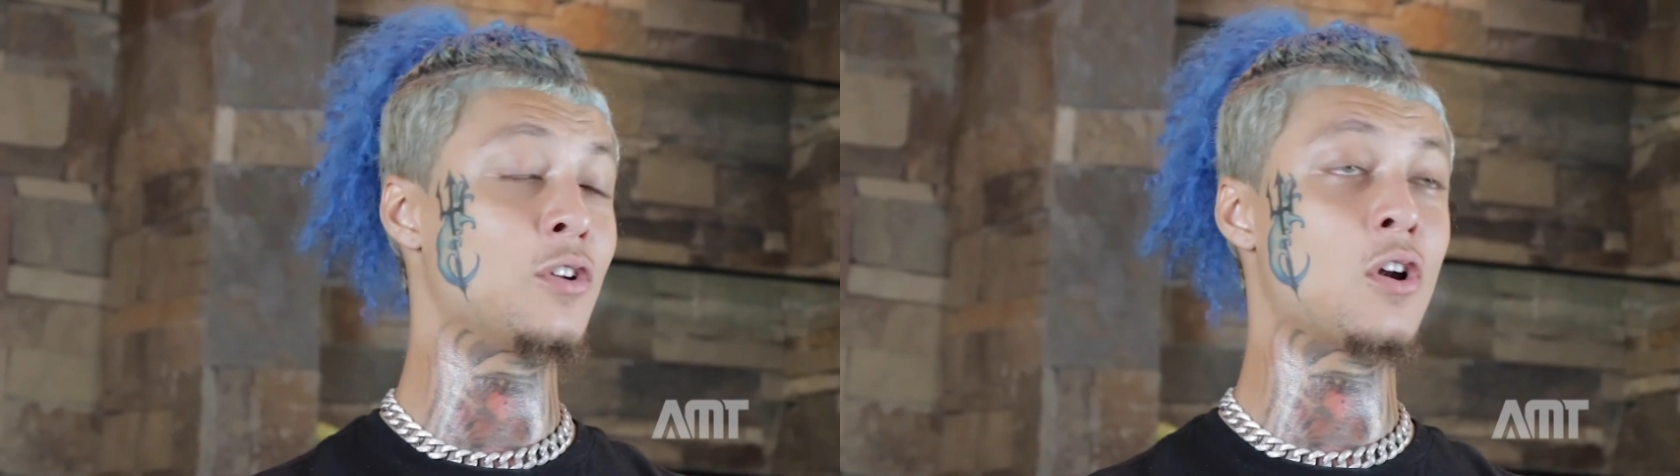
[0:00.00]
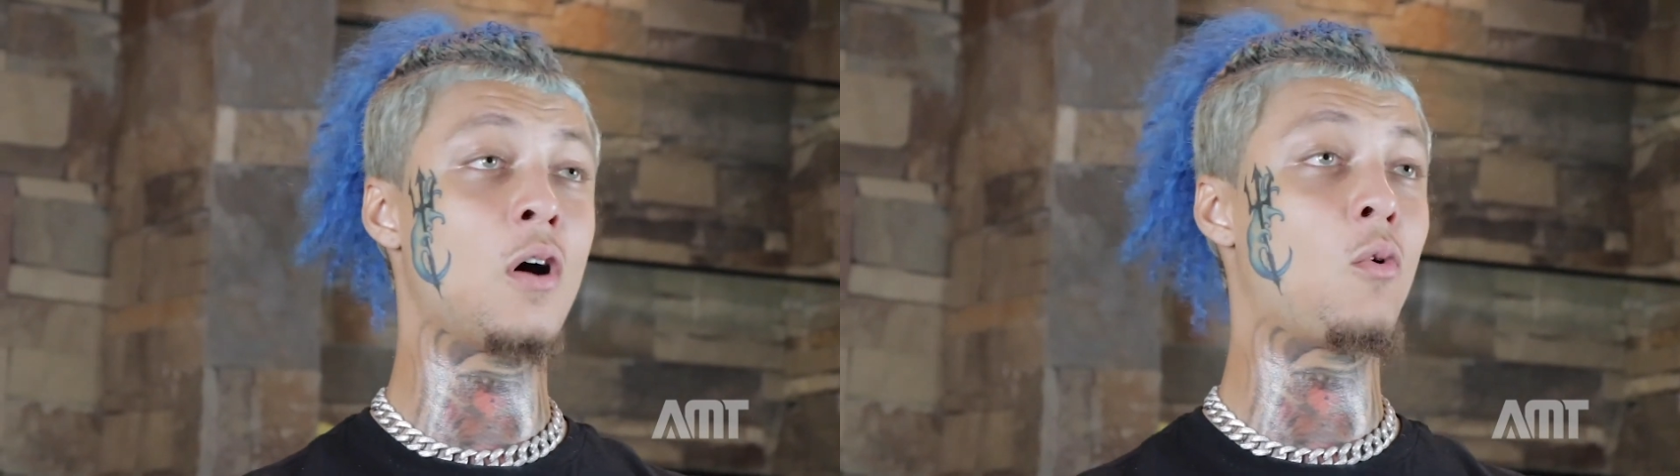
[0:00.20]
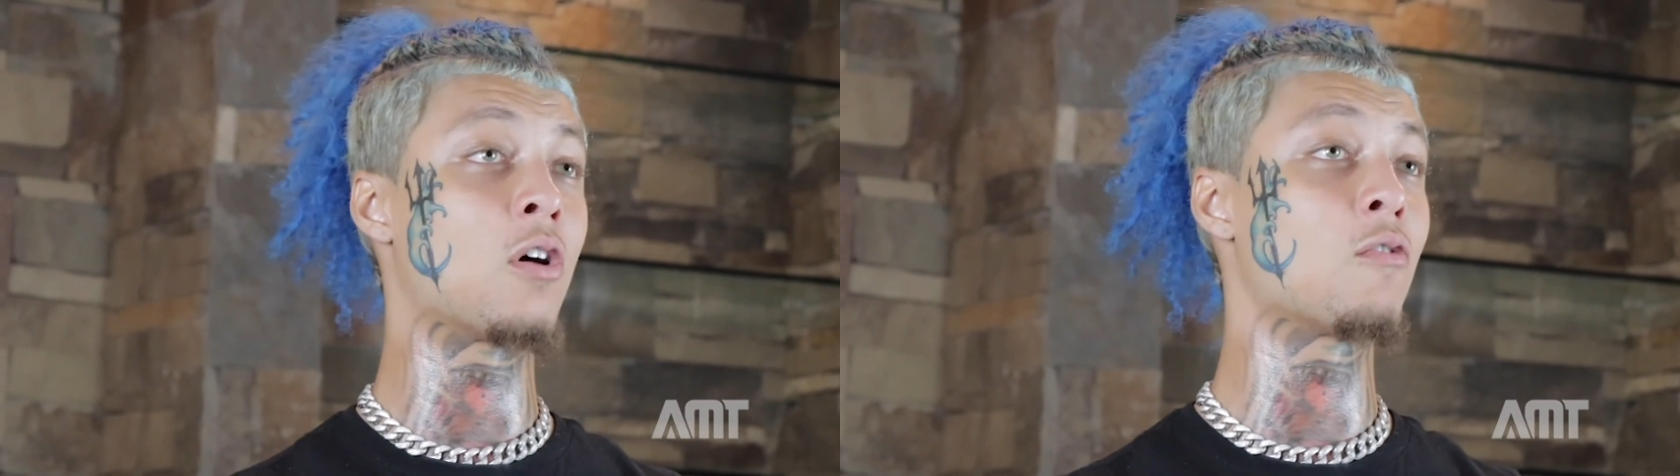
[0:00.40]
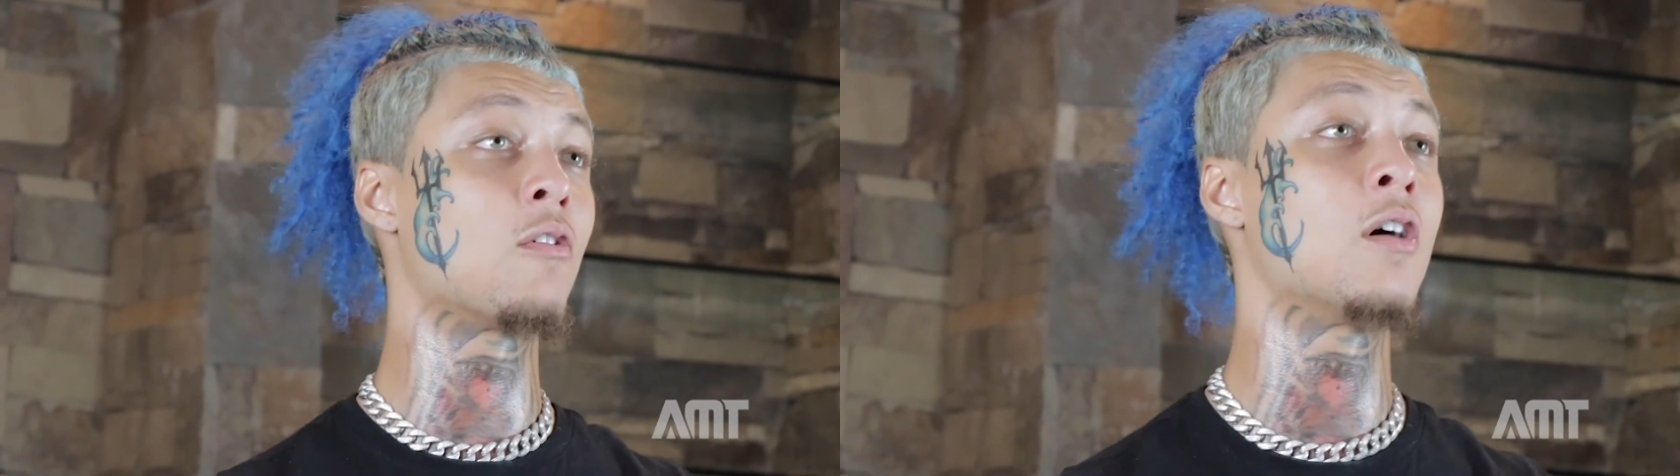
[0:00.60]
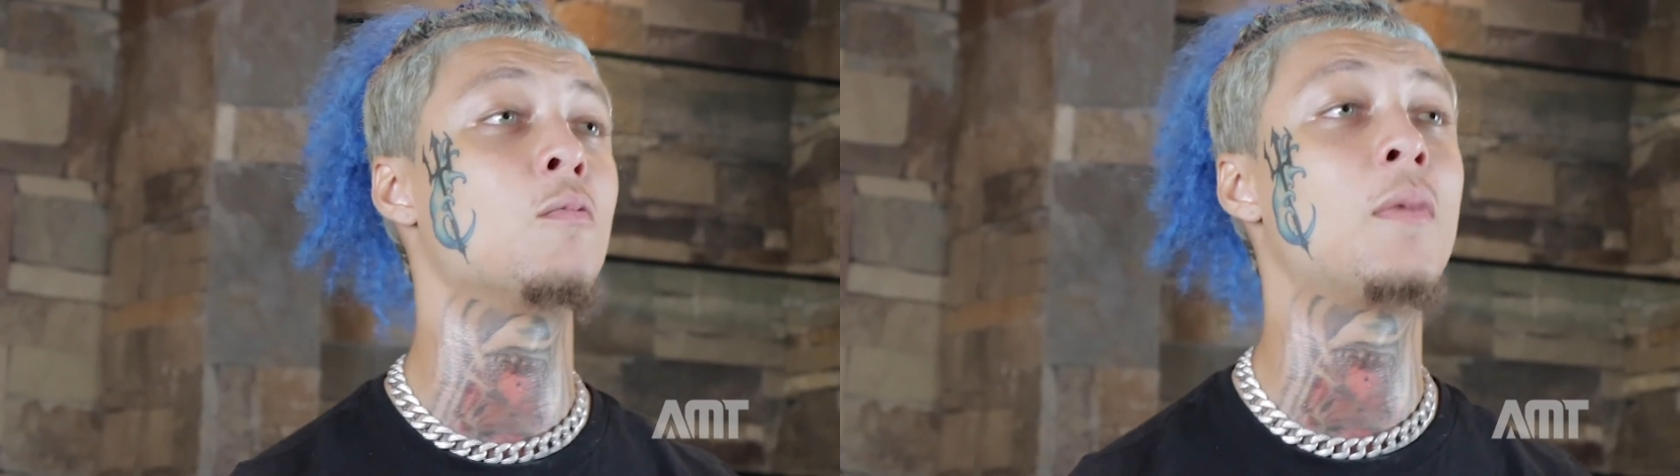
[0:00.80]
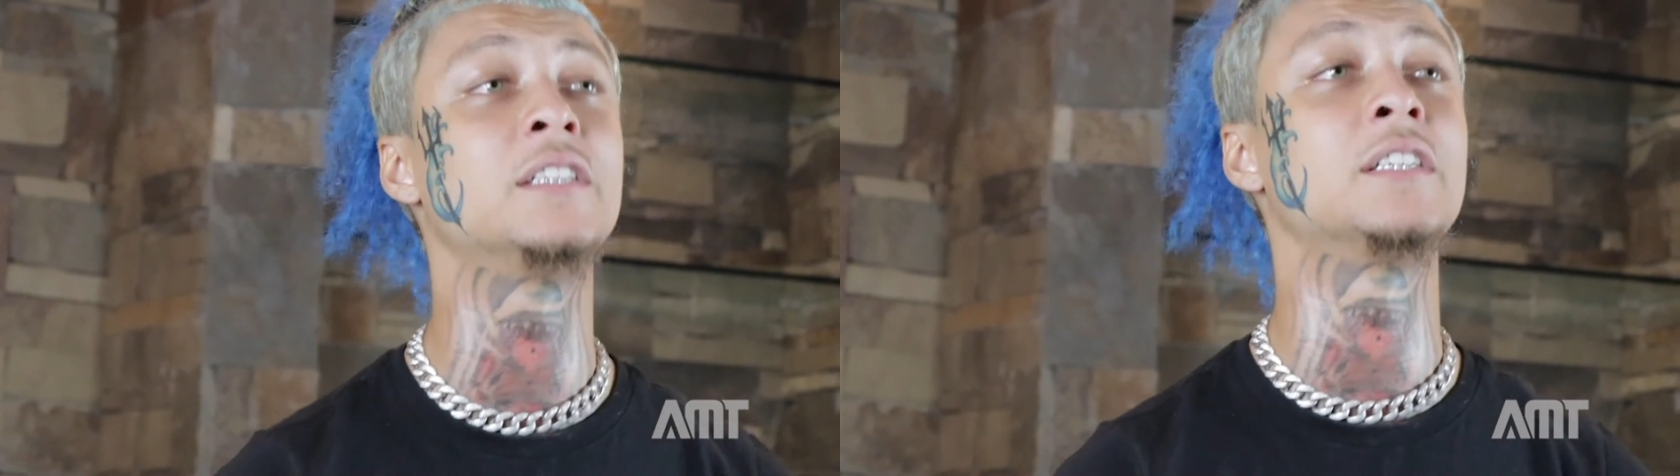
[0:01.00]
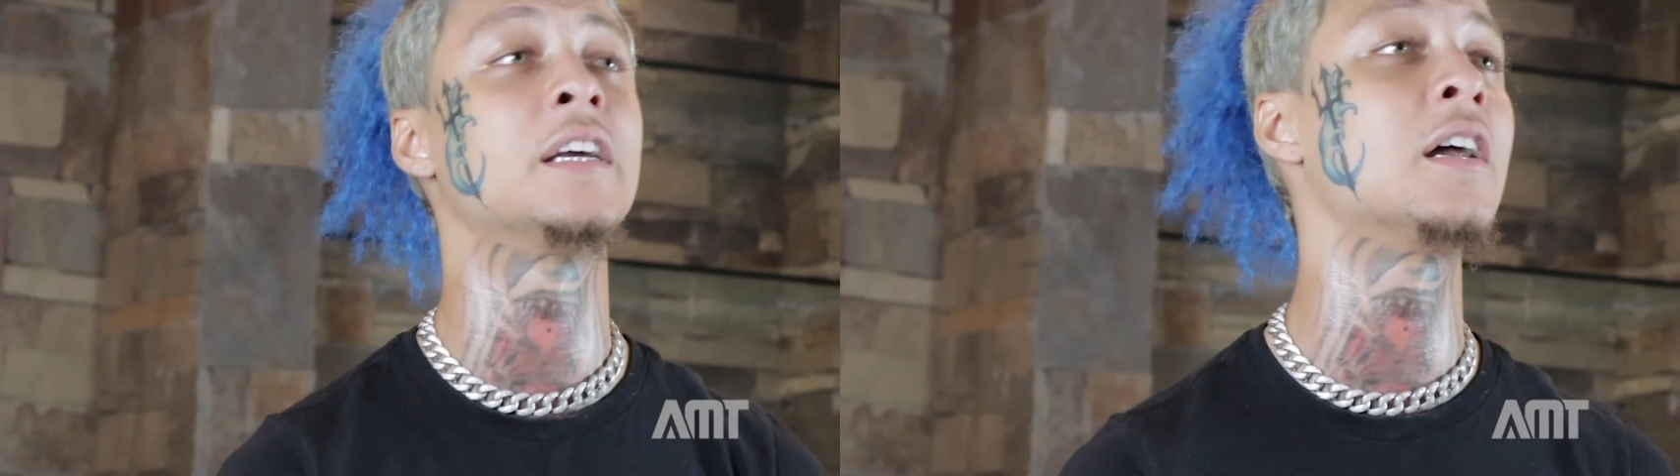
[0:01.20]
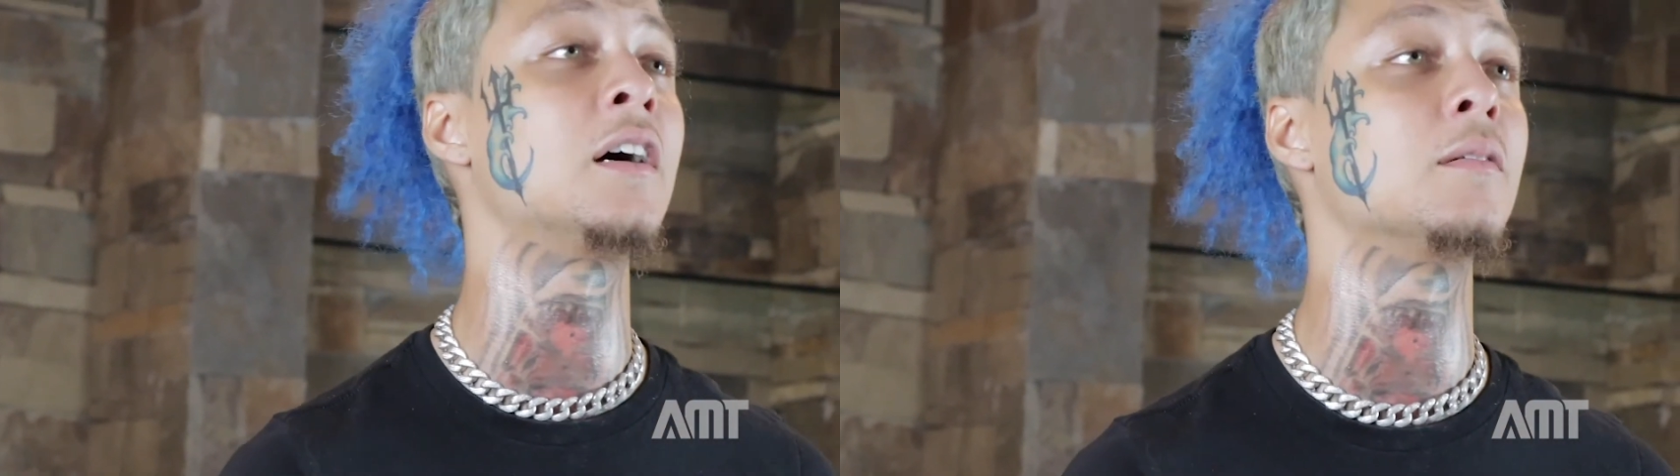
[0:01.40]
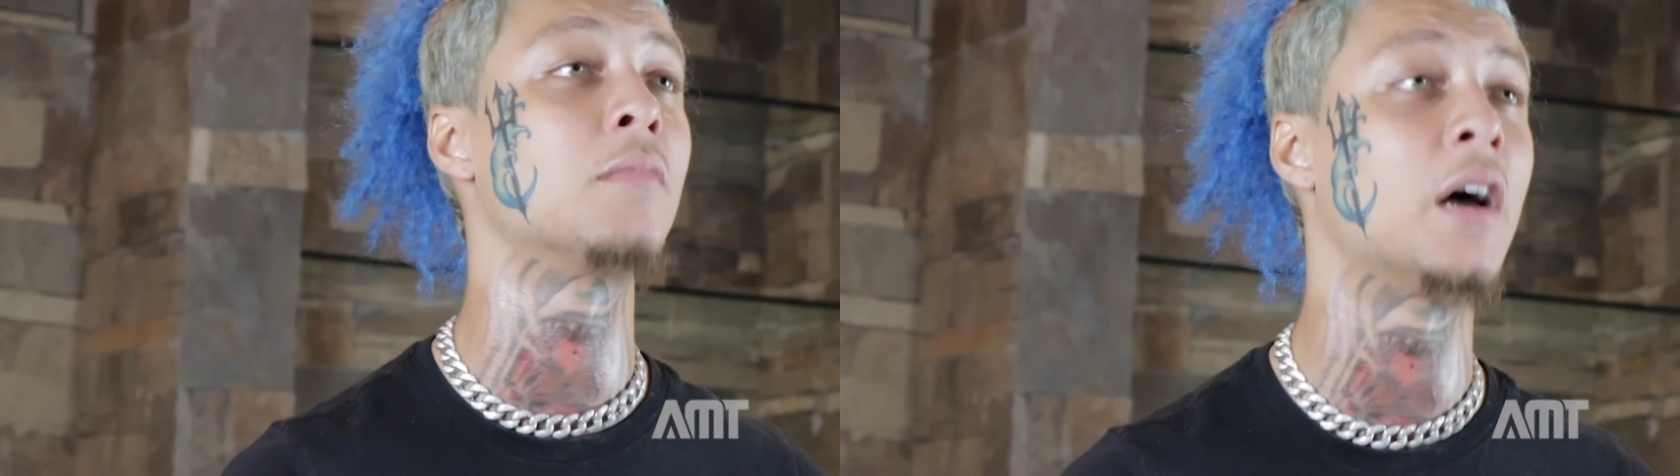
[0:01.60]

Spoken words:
You know, I walk around with my chin up.